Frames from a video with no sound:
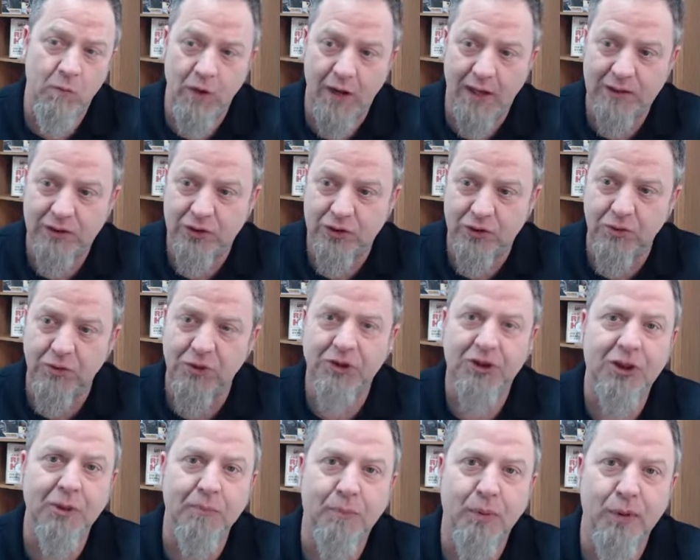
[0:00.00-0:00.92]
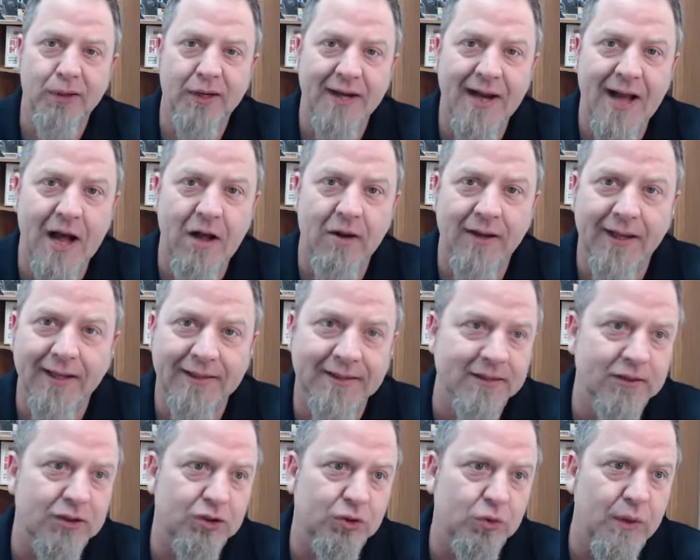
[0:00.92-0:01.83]
as soon as she put it out, like
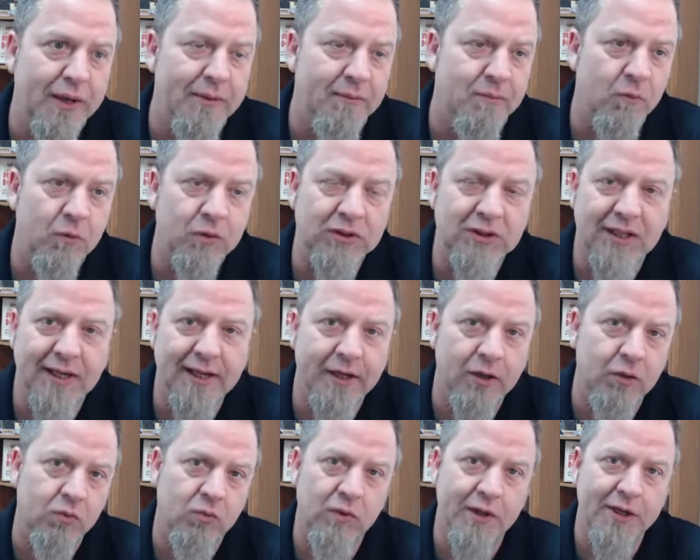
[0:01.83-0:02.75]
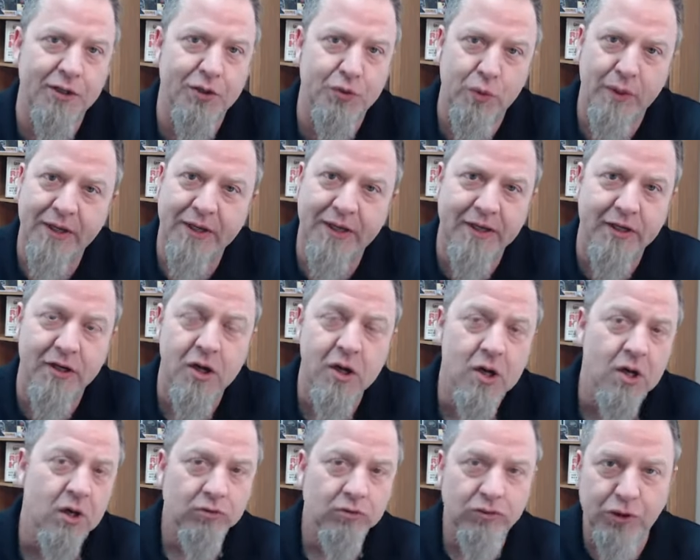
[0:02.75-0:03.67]
this tweet was like retweeted
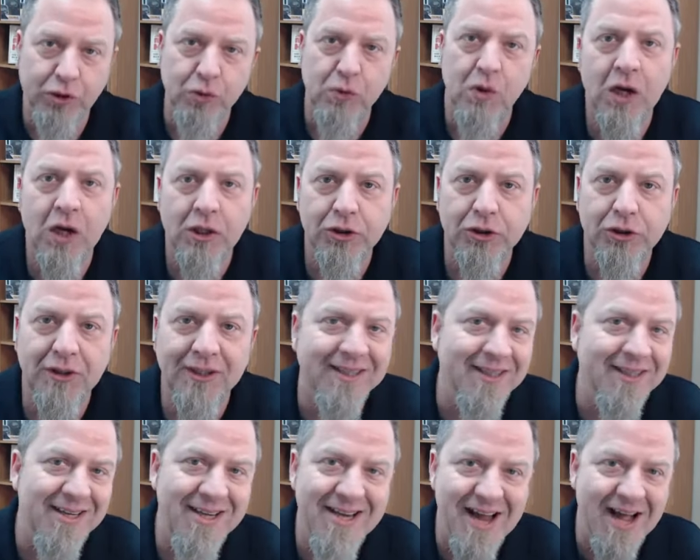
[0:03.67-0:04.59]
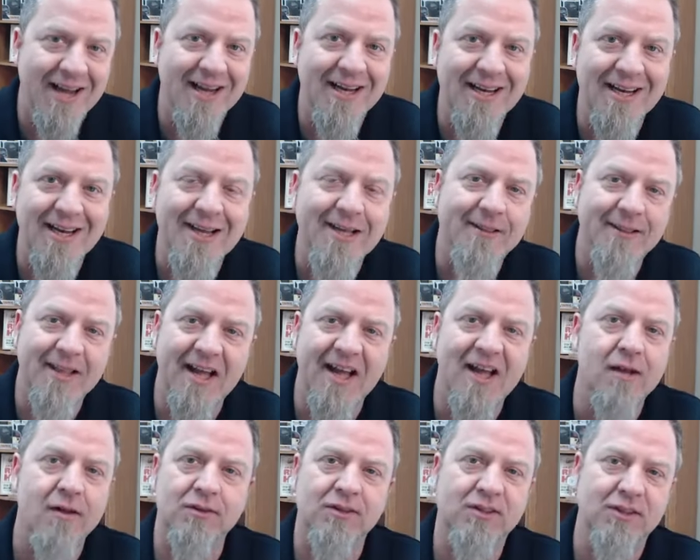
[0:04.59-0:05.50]

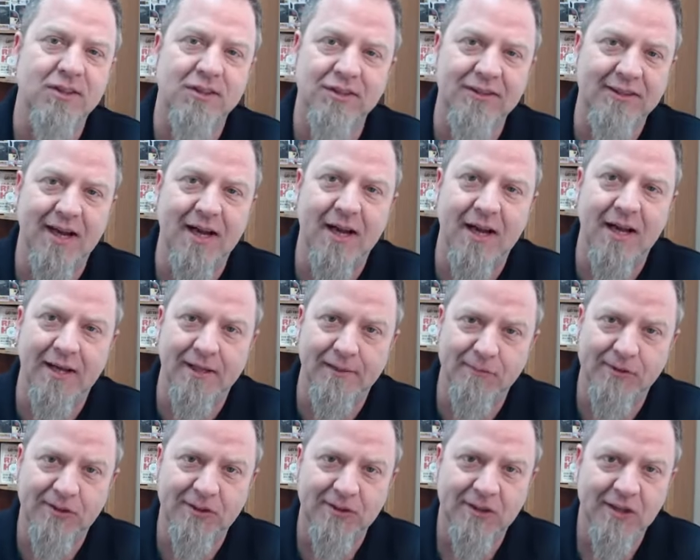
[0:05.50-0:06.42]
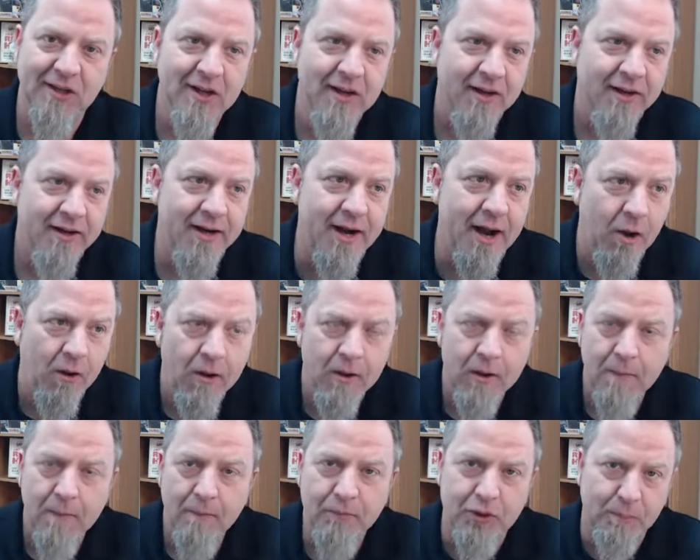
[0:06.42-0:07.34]
290,000 times. Now,
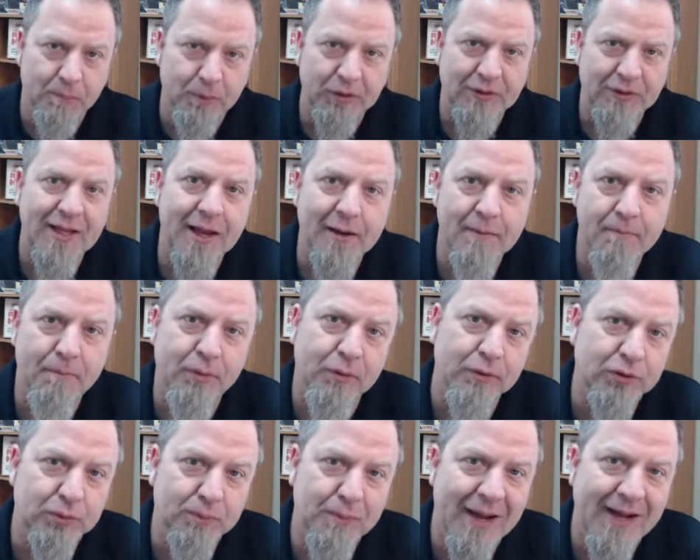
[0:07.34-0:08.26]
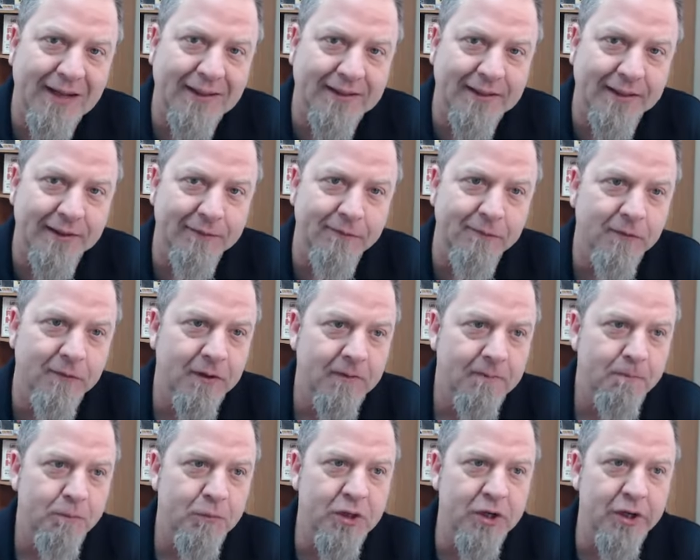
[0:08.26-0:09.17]
to put that in perspective,
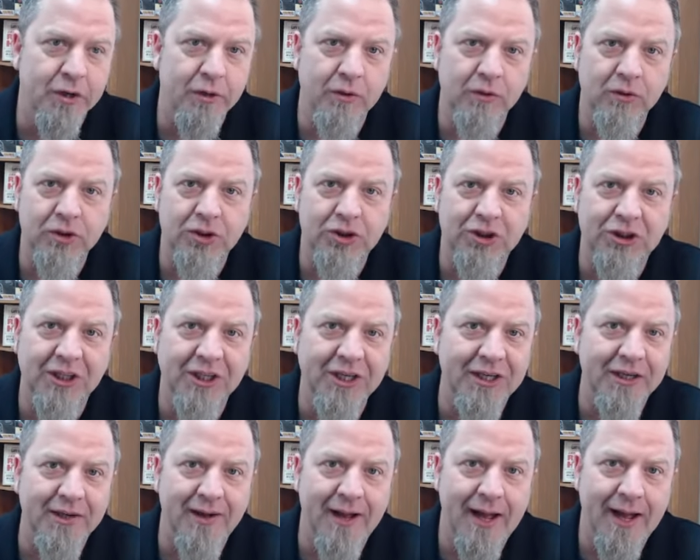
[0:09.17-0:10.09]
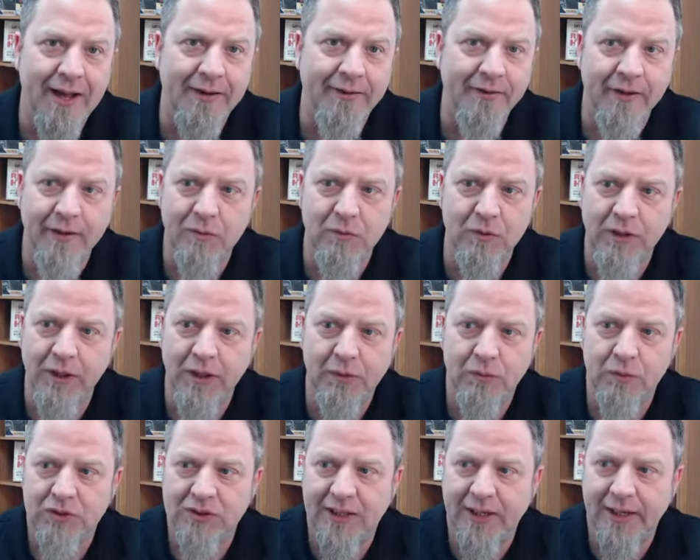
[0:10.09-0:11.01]
you know, she had it, it
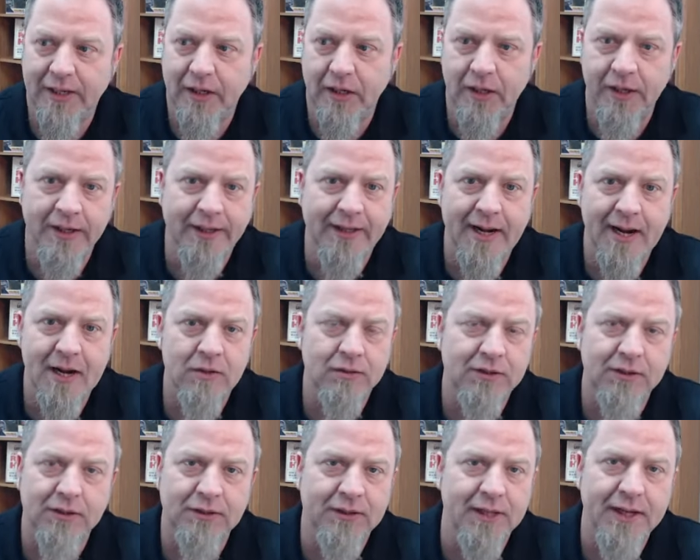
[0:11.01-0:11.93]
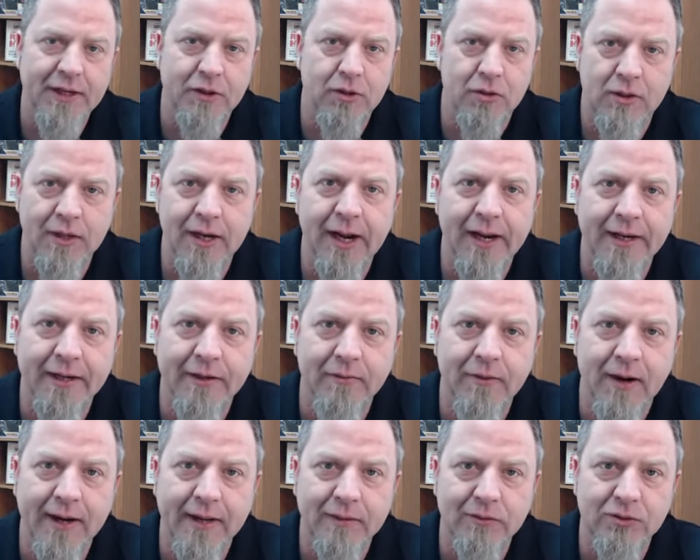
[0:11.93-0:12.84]
was like an account that they created,
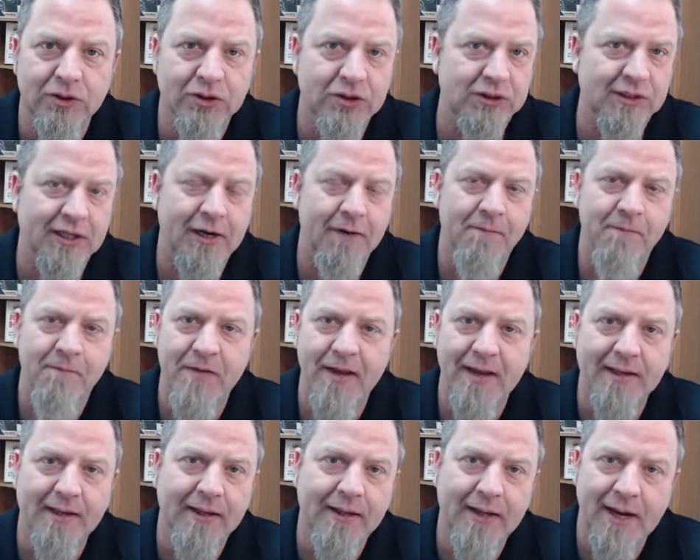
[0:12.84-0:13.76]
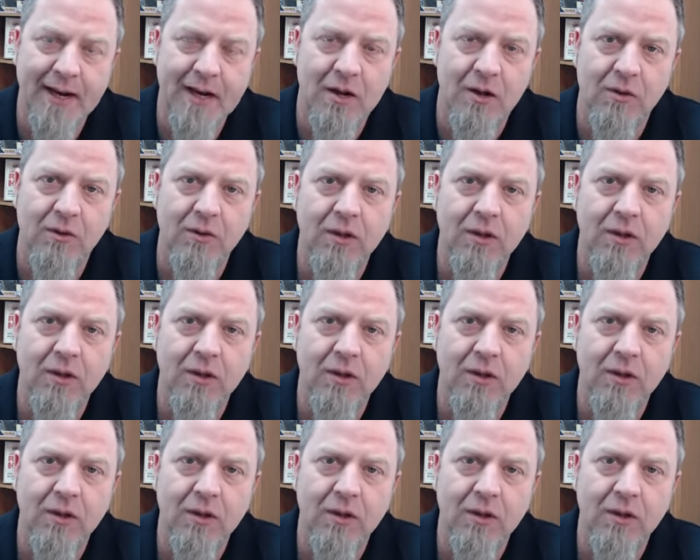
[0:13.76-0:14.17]
right? It was just like a fake account.